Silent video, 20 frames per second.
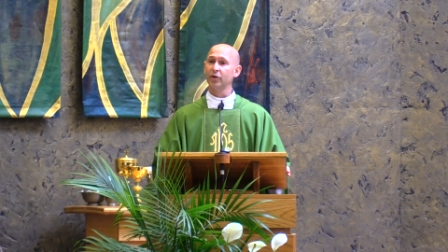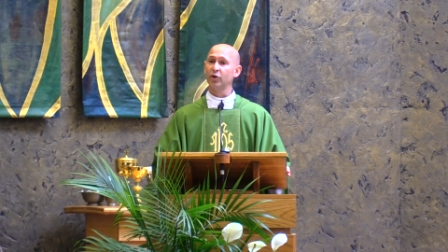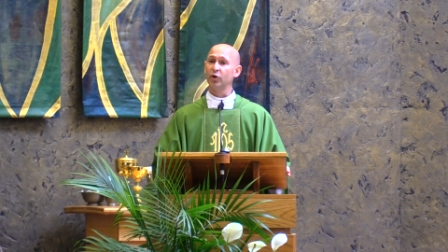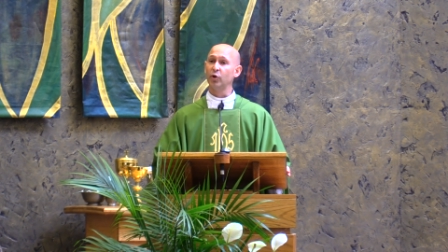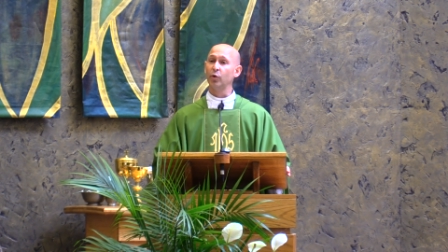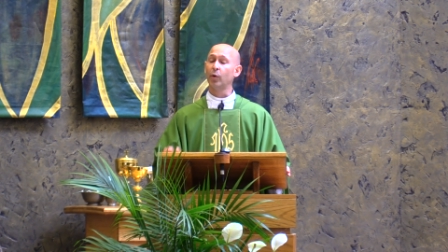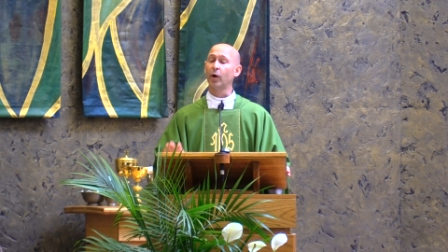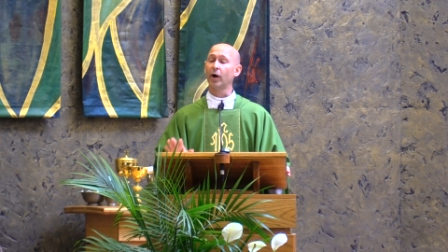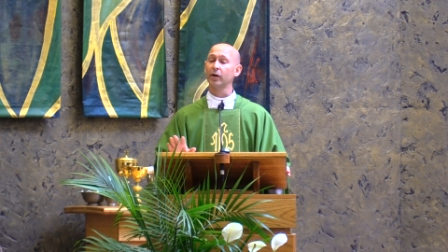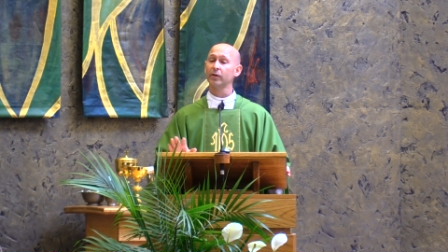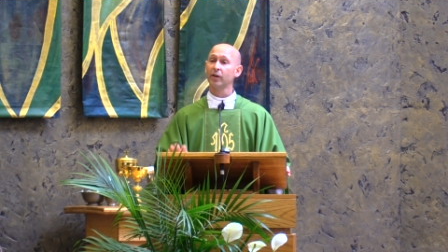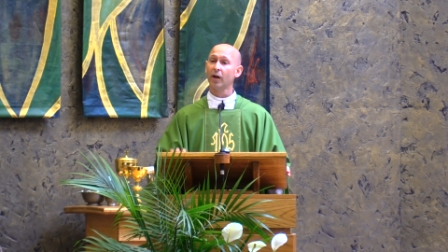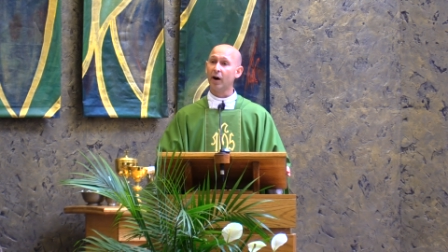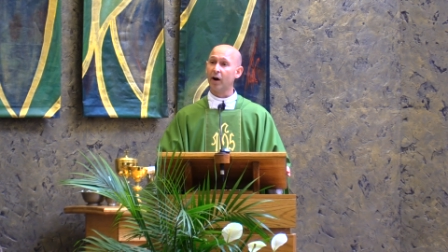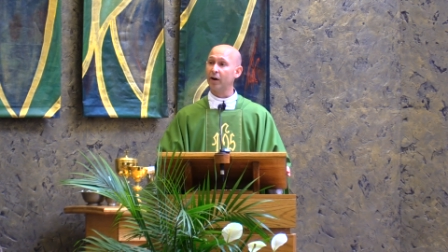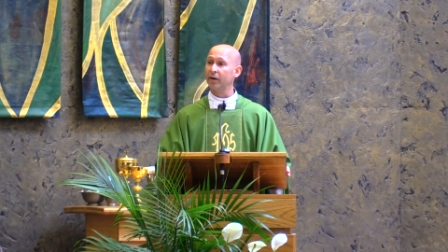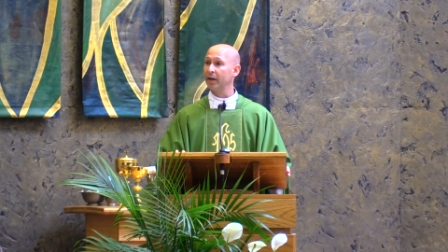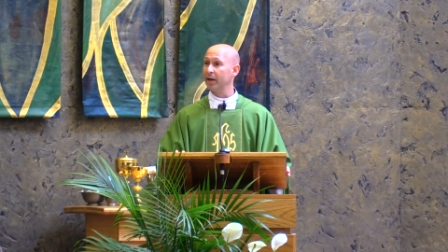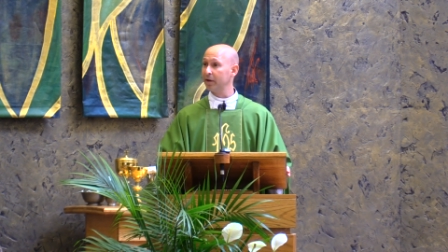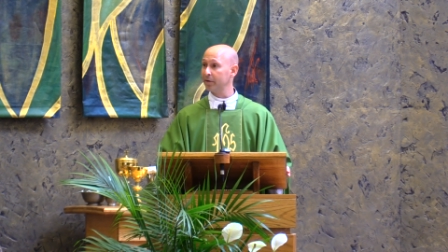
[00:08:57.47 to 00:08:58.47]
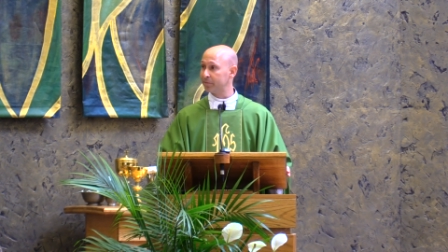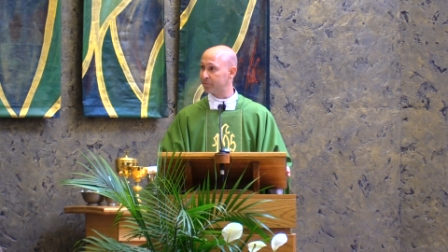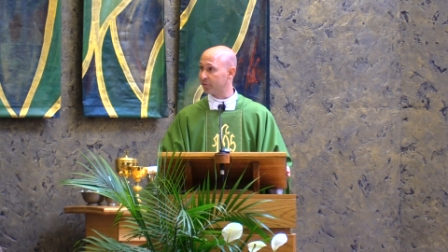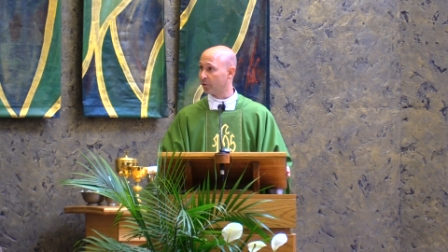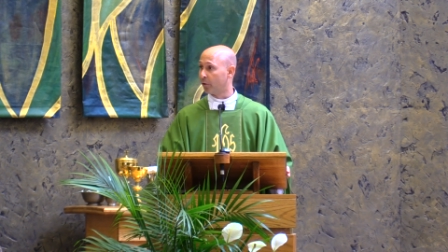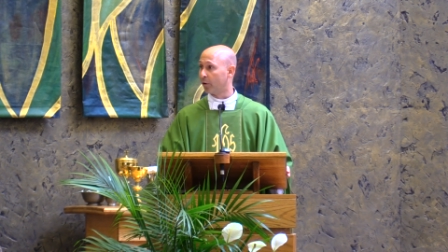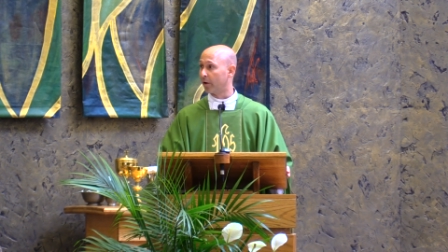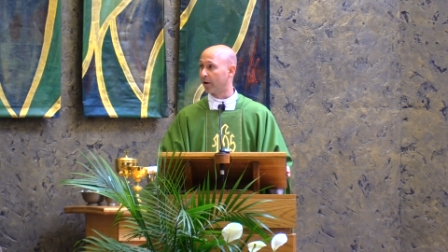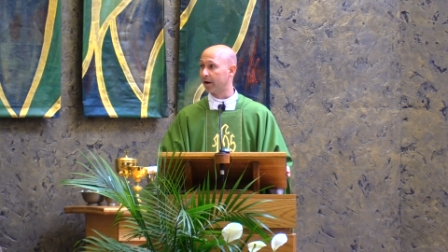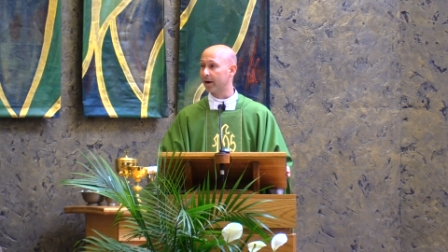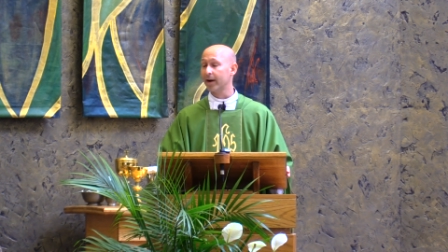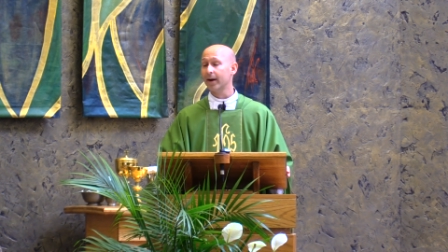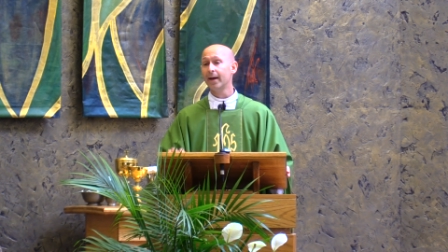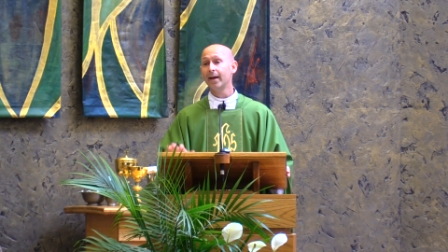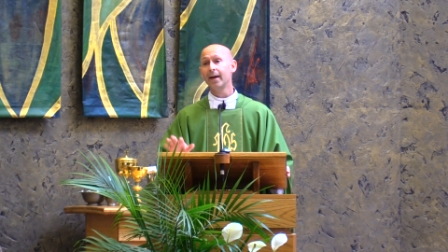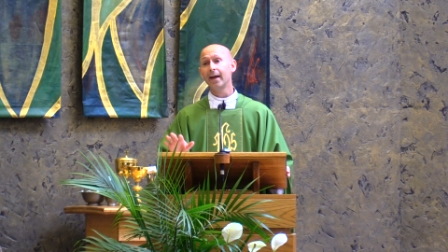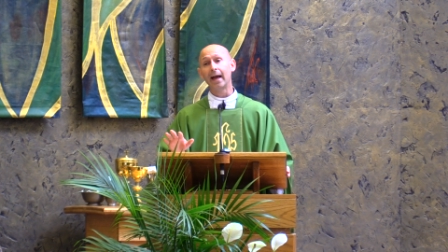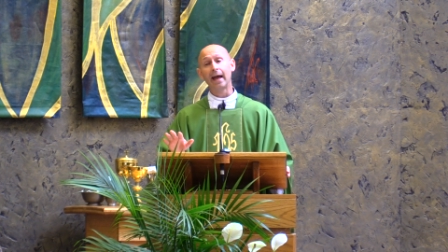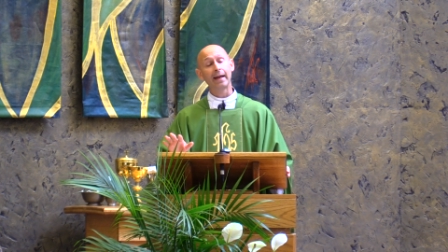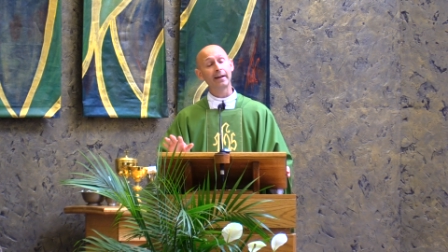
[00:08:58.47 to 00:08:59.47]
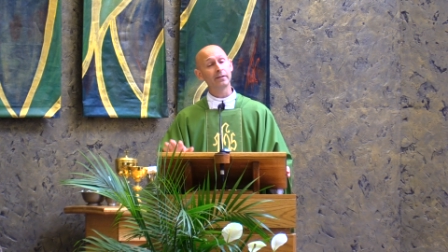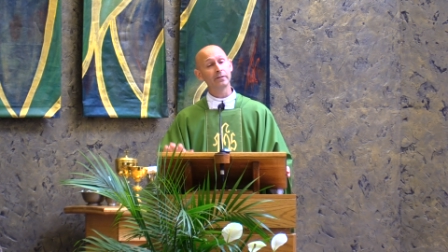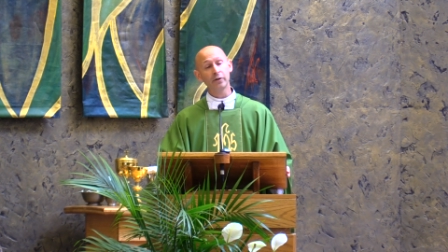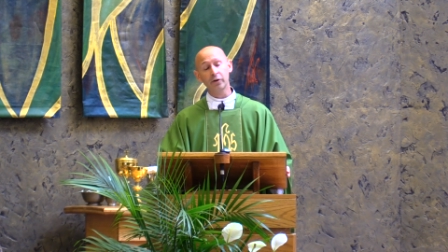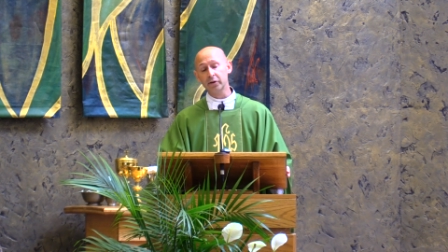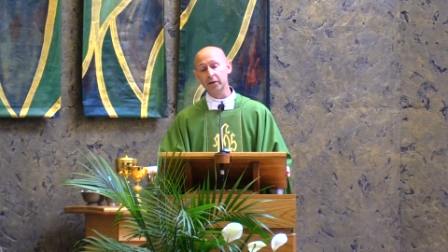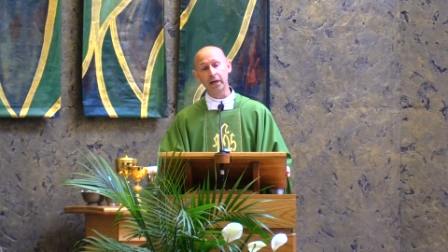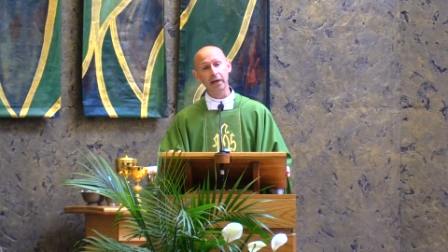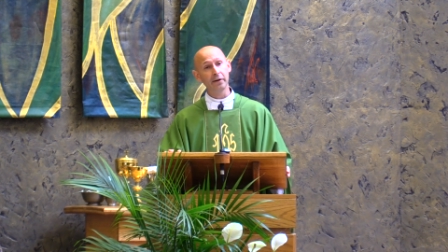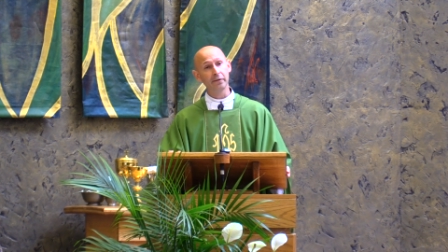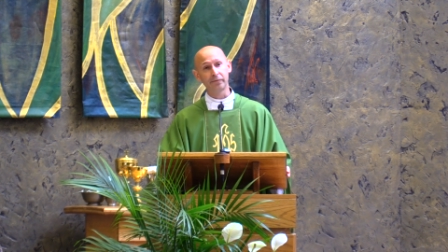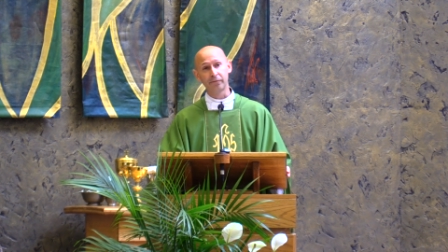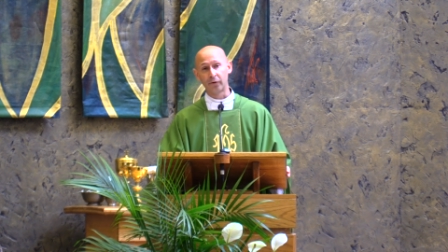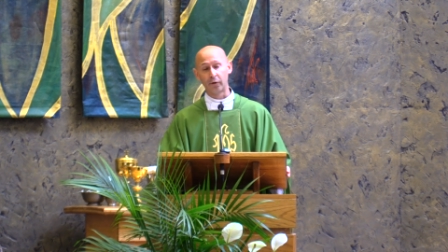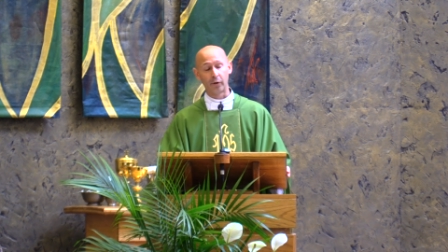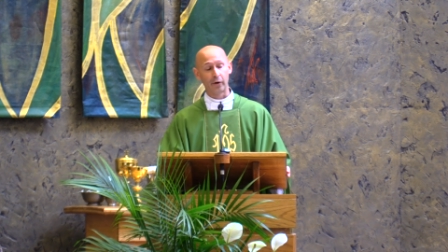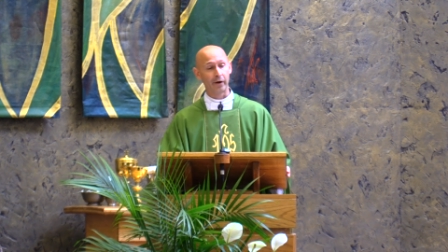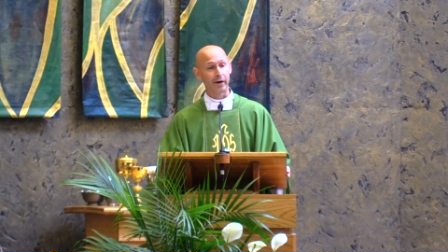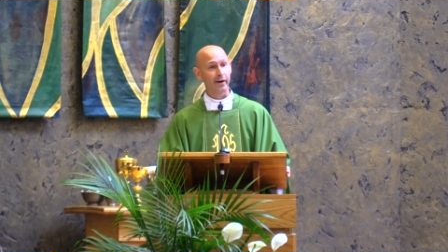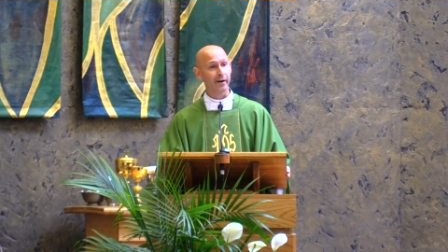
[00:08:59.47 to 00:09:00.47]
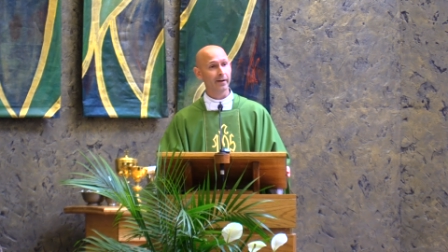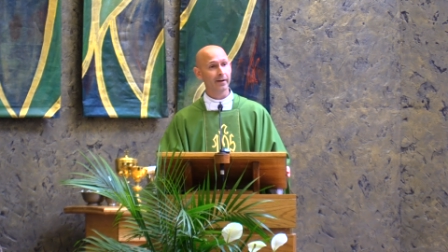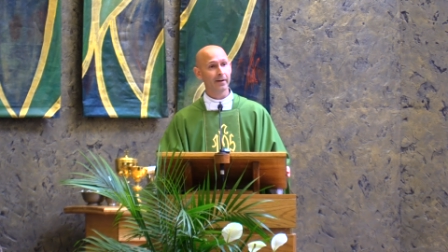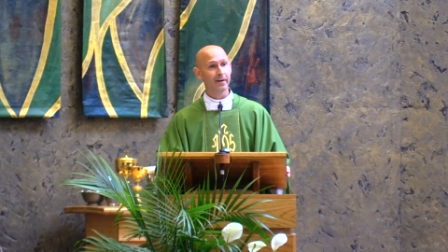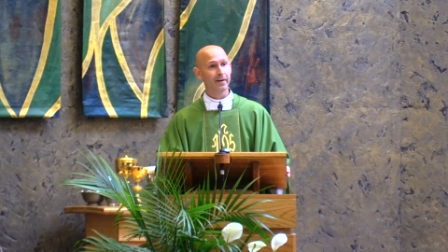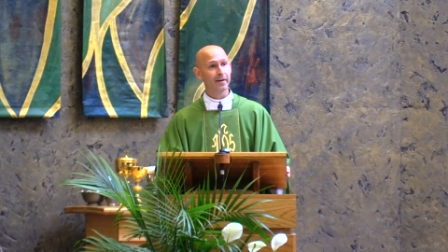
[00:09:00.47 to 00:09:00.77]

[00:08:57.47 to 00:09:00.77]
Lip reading: who are longing for and looking for